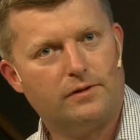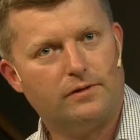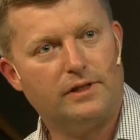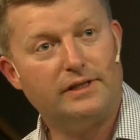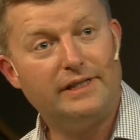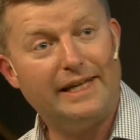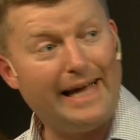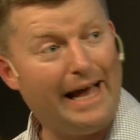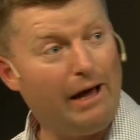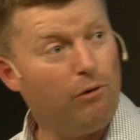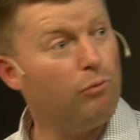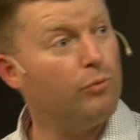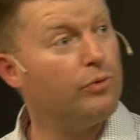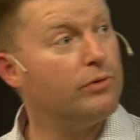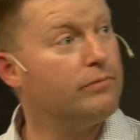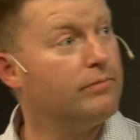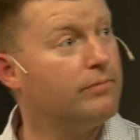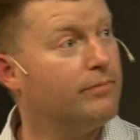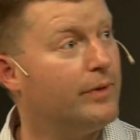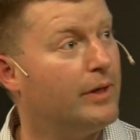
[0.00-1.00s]
Did they help
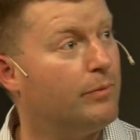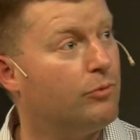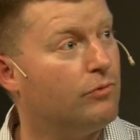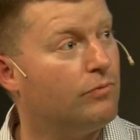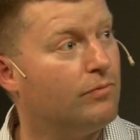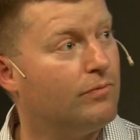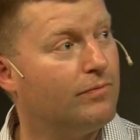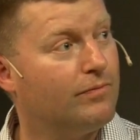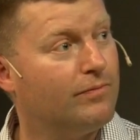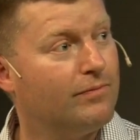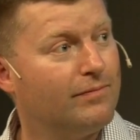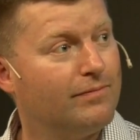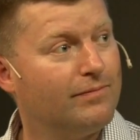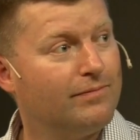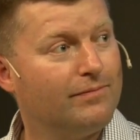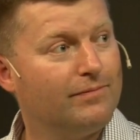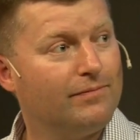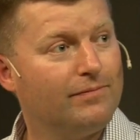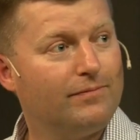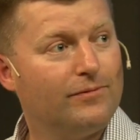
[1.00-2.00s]
people
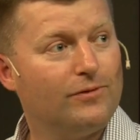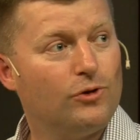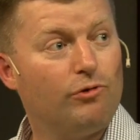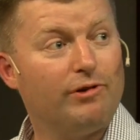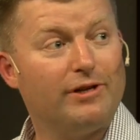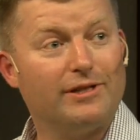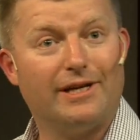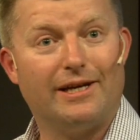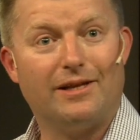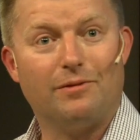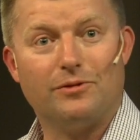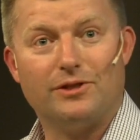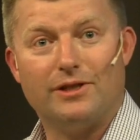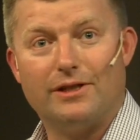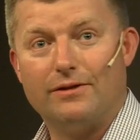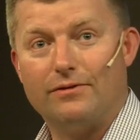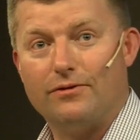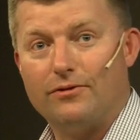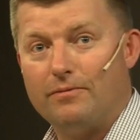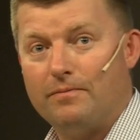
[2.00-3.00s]
orientate
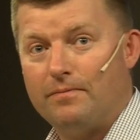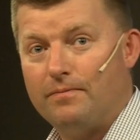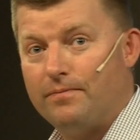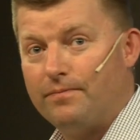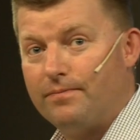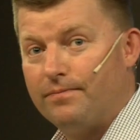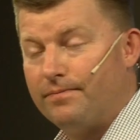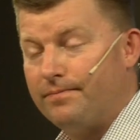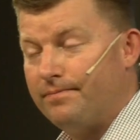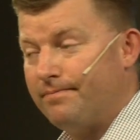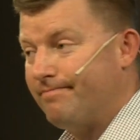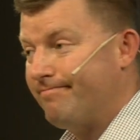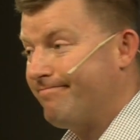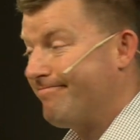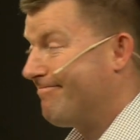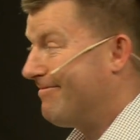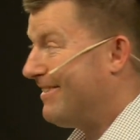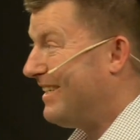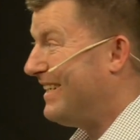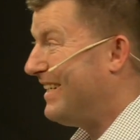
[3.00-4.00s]
themselves?
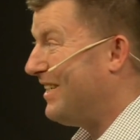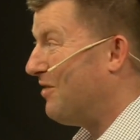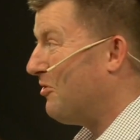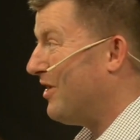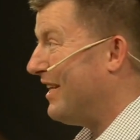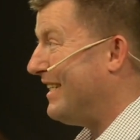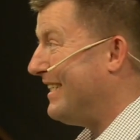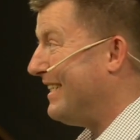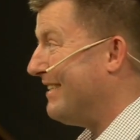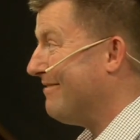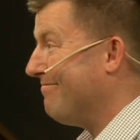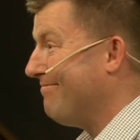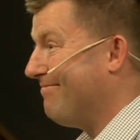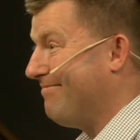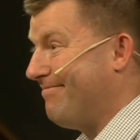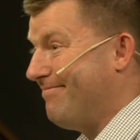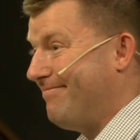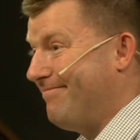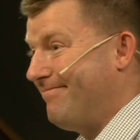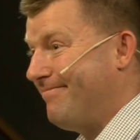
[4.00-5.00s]
And you know what? They didn't.
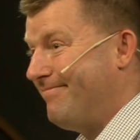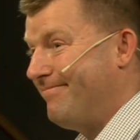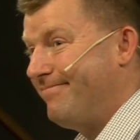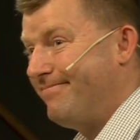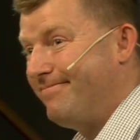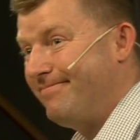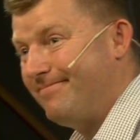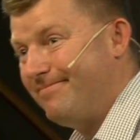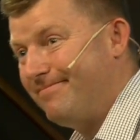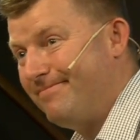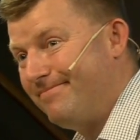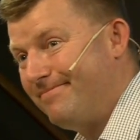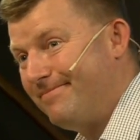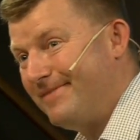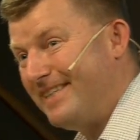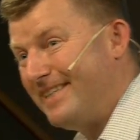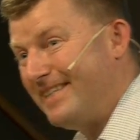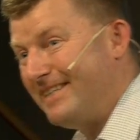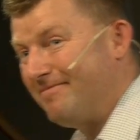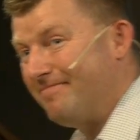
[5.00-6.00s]

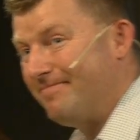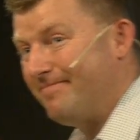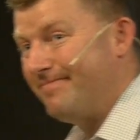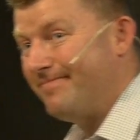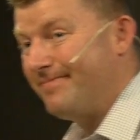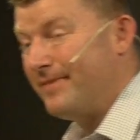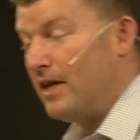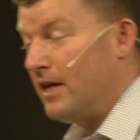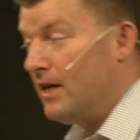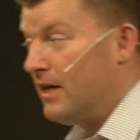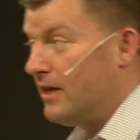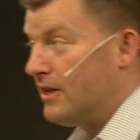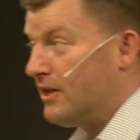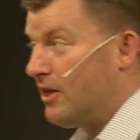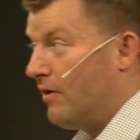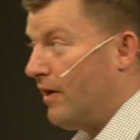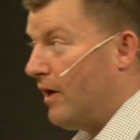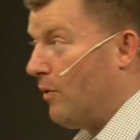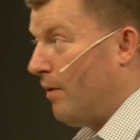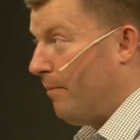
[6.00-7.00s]
They didn't.
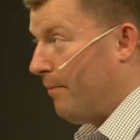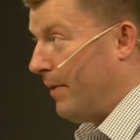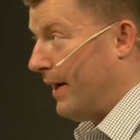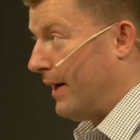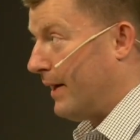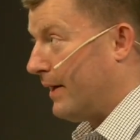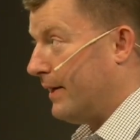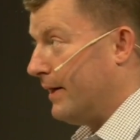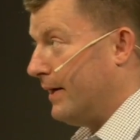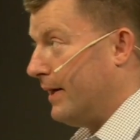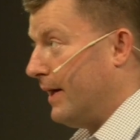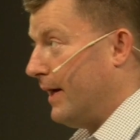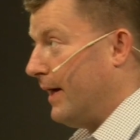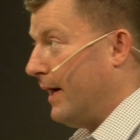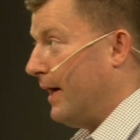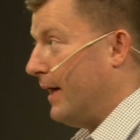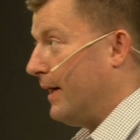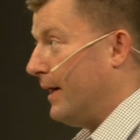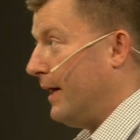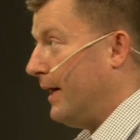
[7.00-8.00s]
So he went back,
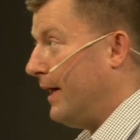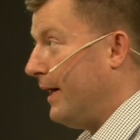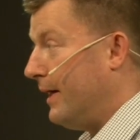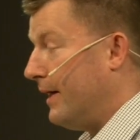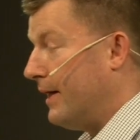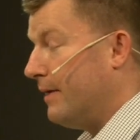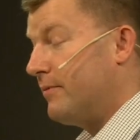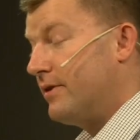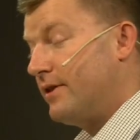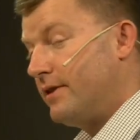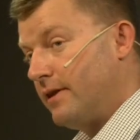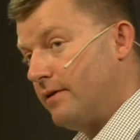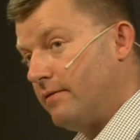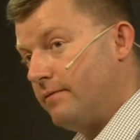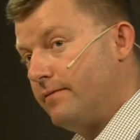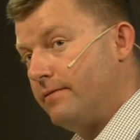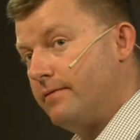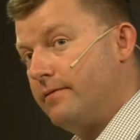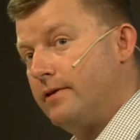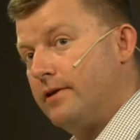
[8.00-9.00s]
and he
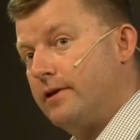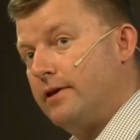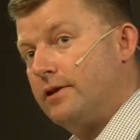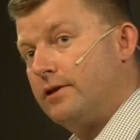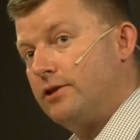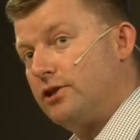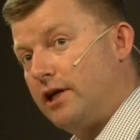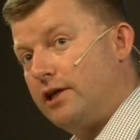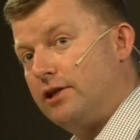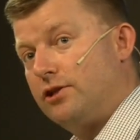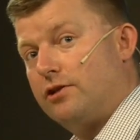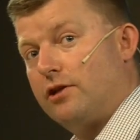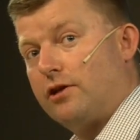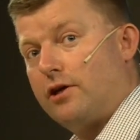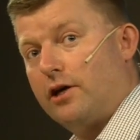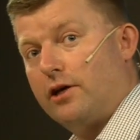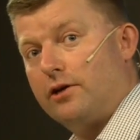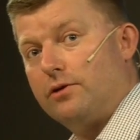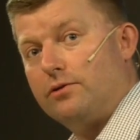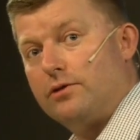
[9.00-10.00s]
himself changed the
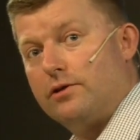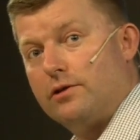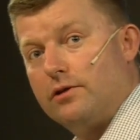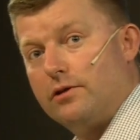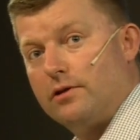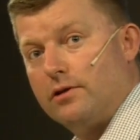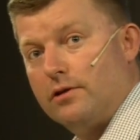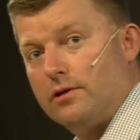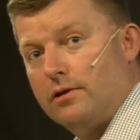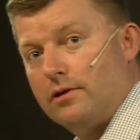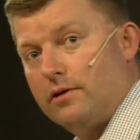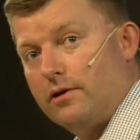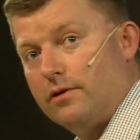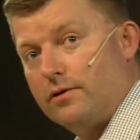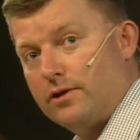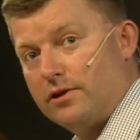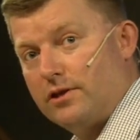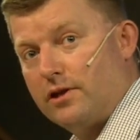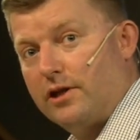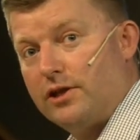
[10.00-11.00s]
code
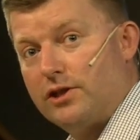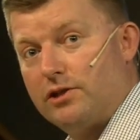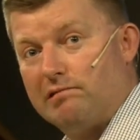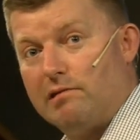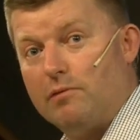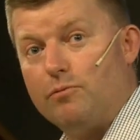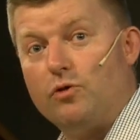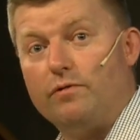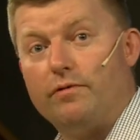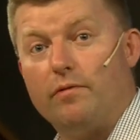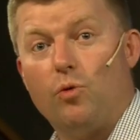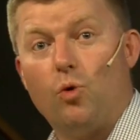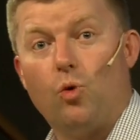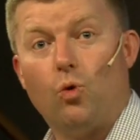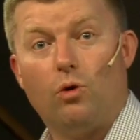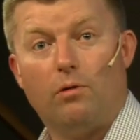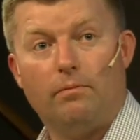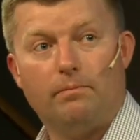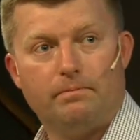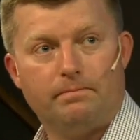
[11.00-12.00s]
on the site to remove them
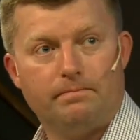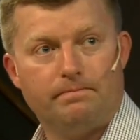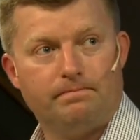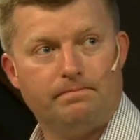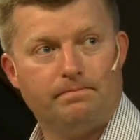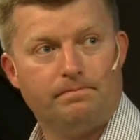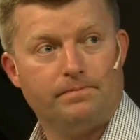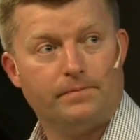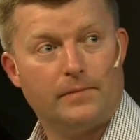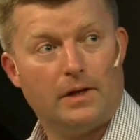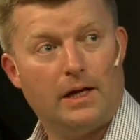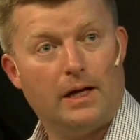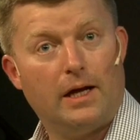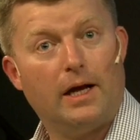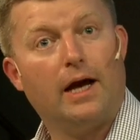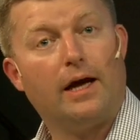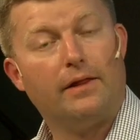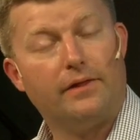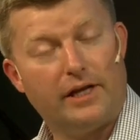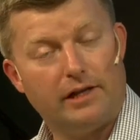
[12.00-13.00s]
all.
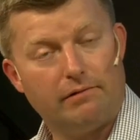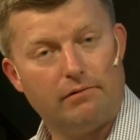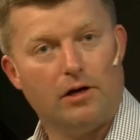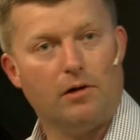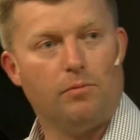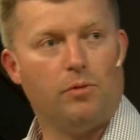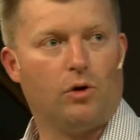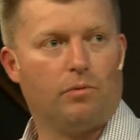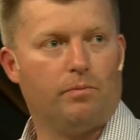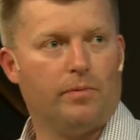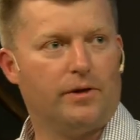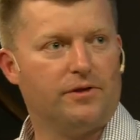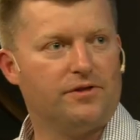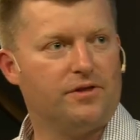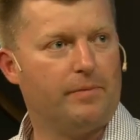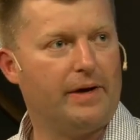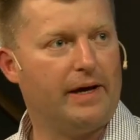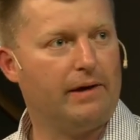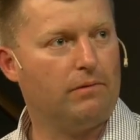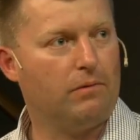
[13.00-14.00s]
And then he wrote a blog
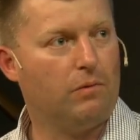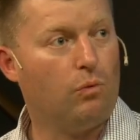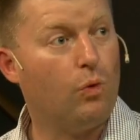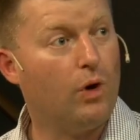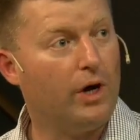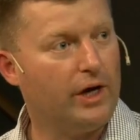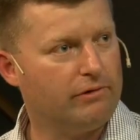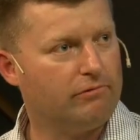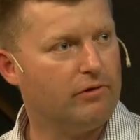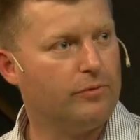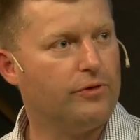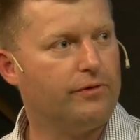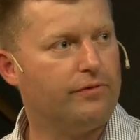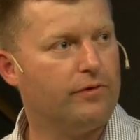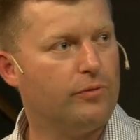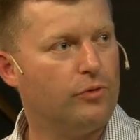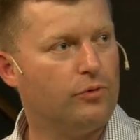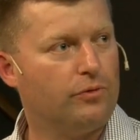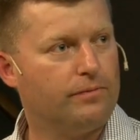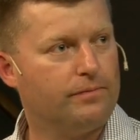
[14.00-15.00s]
post about why he'd remove
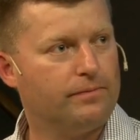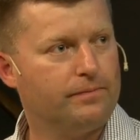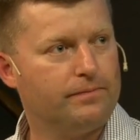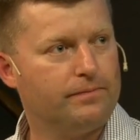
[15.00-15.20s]
them all.